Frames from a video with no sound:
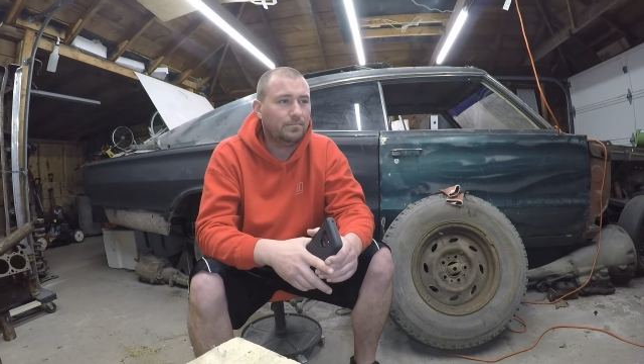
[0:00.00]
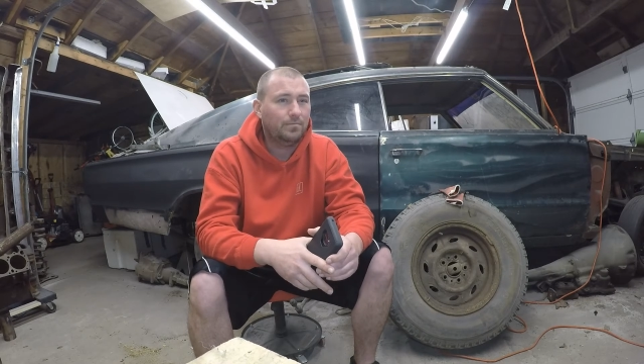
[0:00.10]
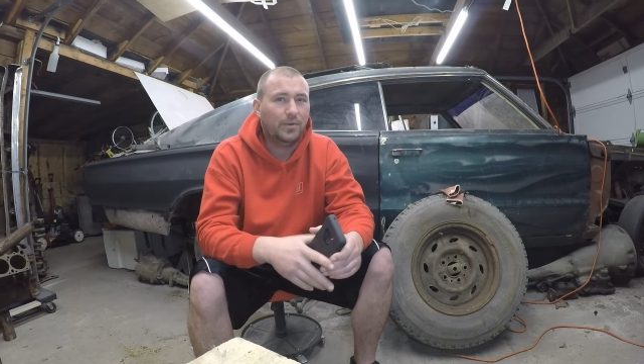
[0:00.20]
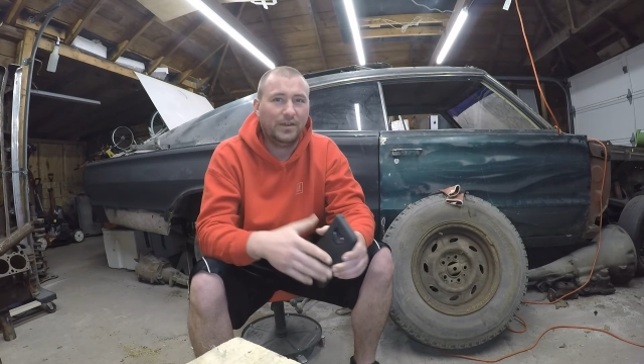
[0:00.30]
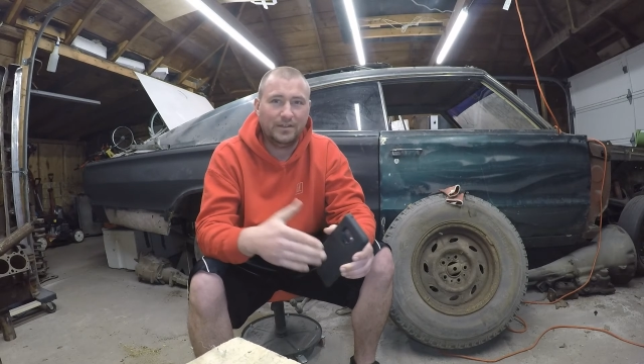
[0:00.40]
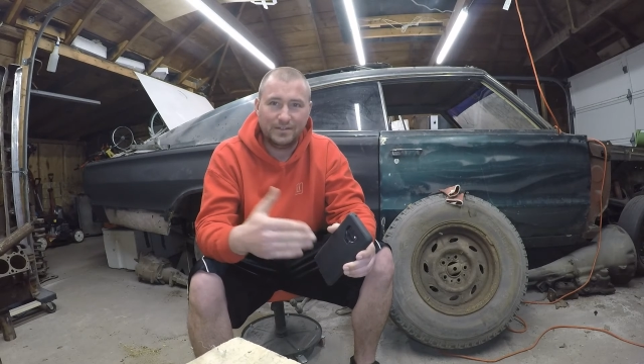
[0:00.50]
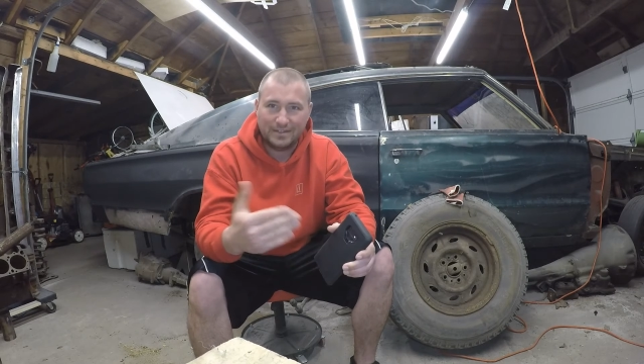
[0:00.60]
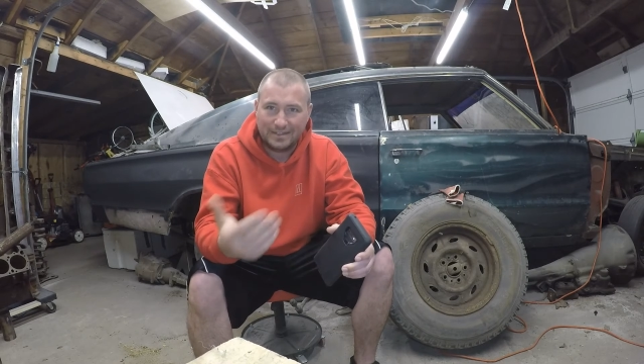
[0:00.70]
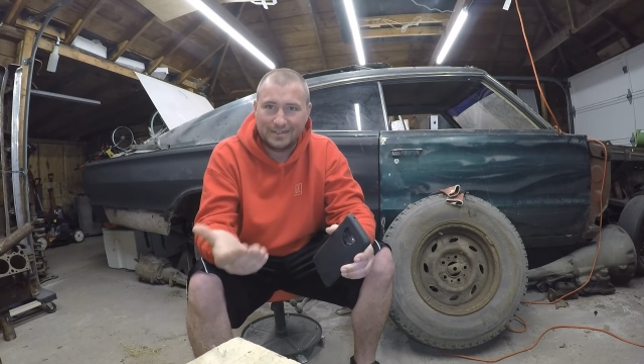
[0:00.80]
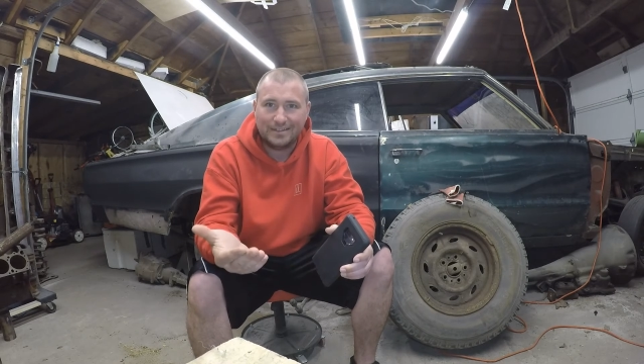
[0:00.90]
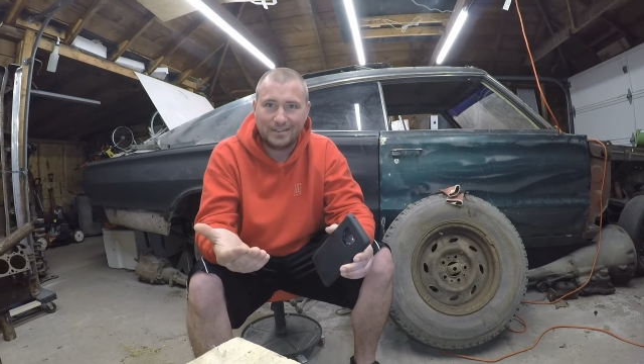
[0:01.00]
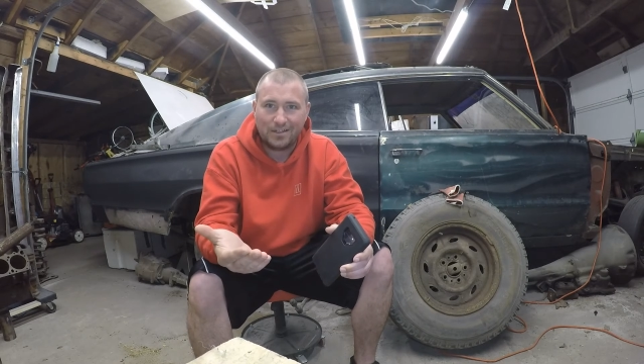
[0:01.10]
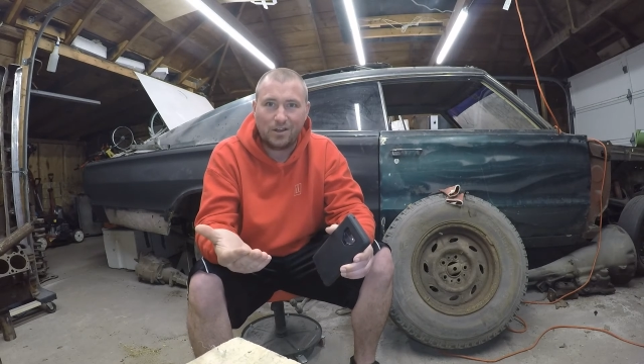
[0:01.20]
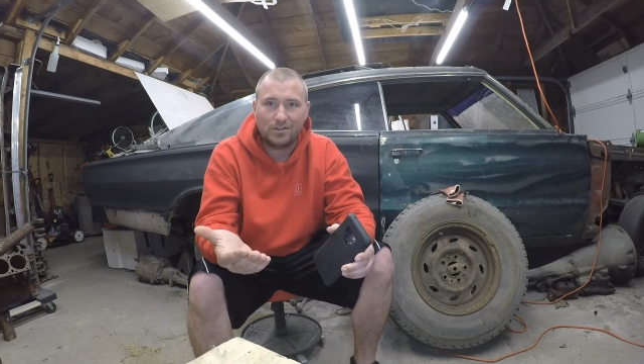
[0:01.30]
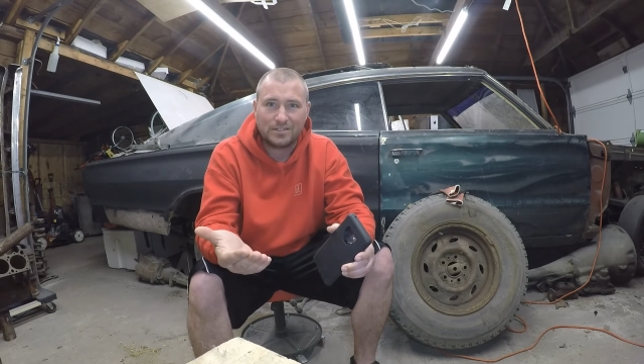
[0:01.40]
But the
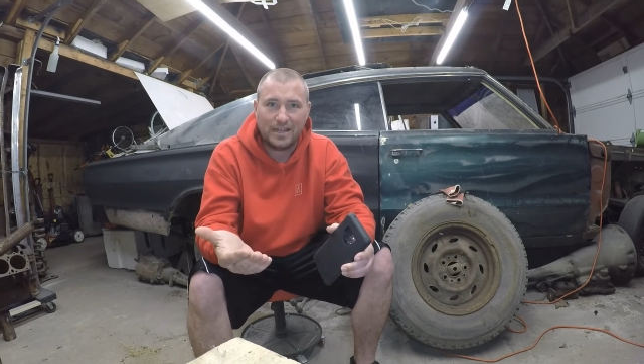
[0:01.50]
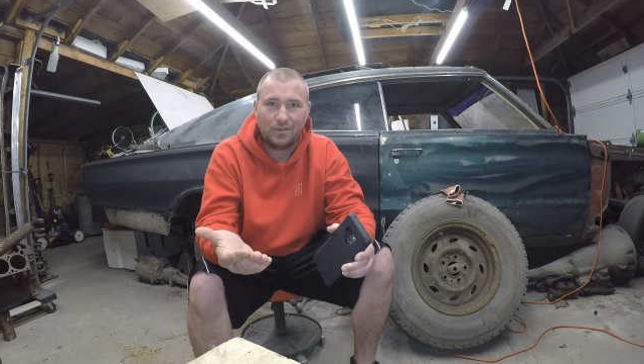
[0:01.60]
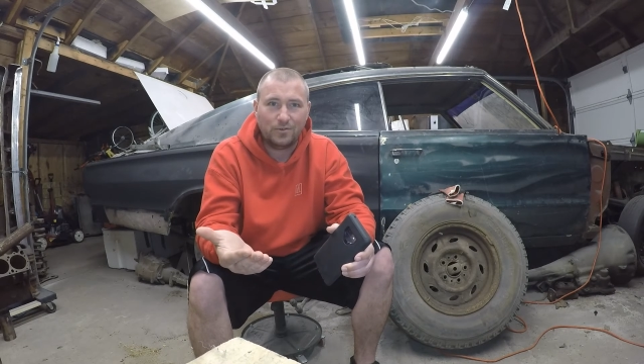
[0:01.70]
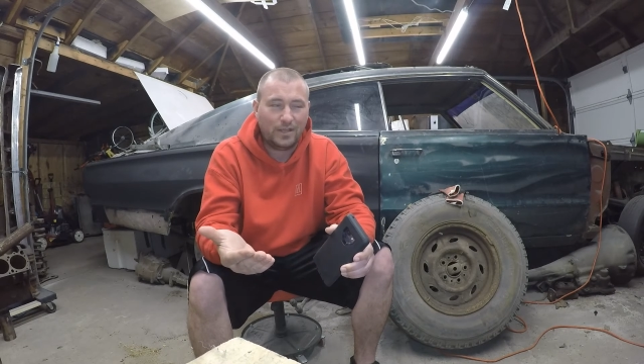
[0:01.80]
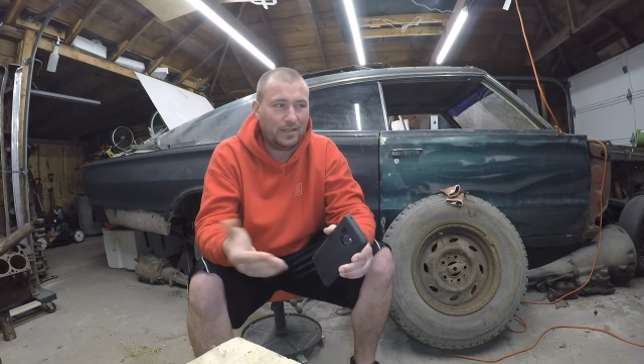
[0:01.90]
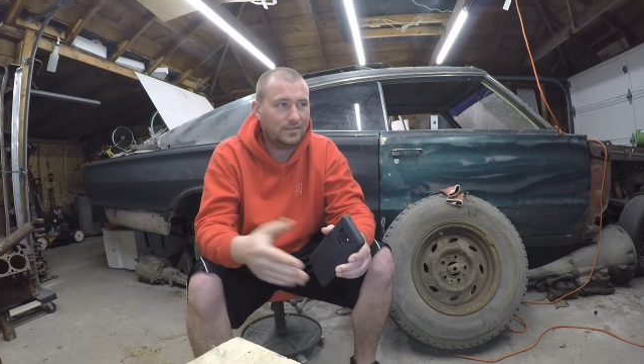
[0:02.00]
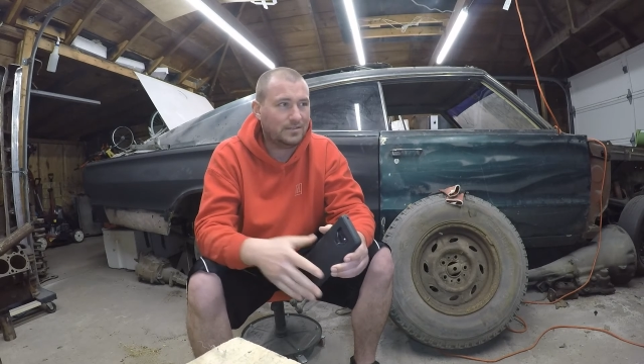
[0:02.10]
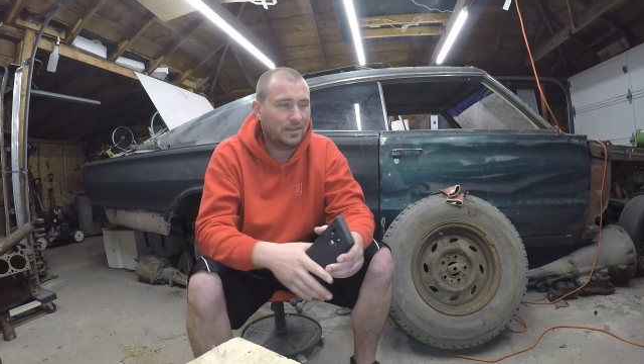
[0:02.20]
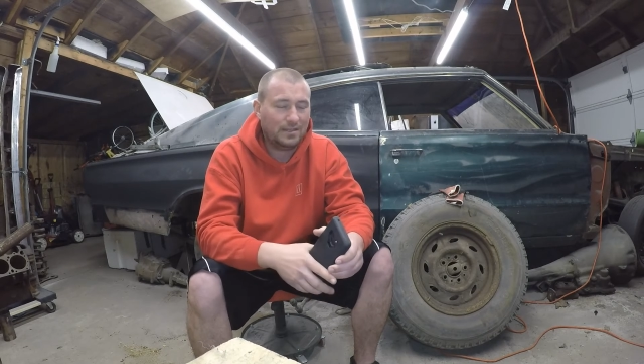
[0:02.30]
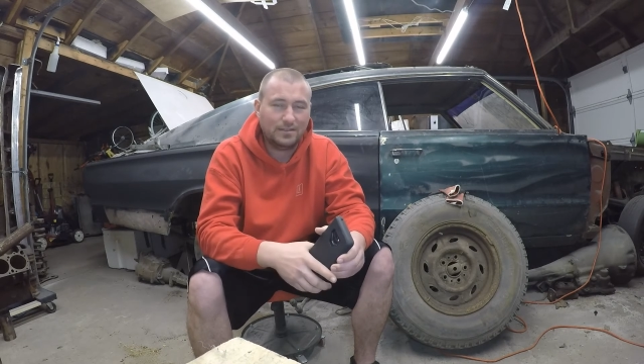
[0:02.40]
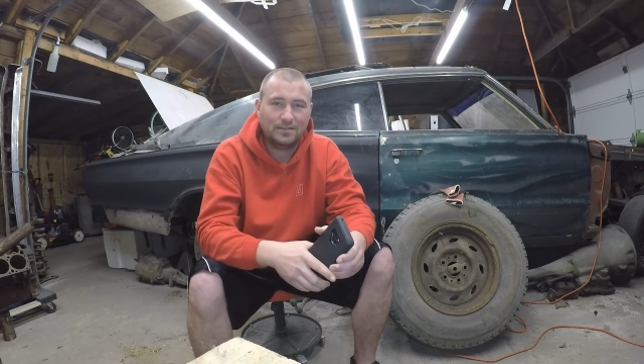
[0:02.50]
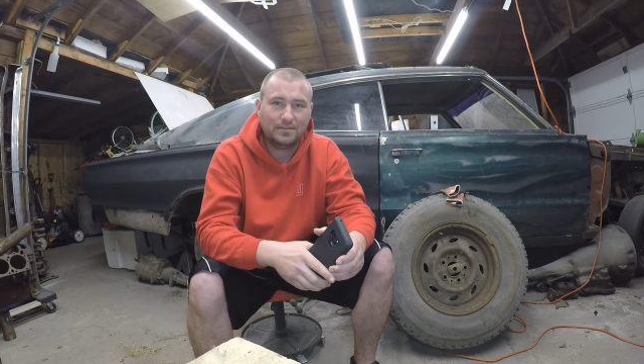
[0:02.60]
cars nowadays, they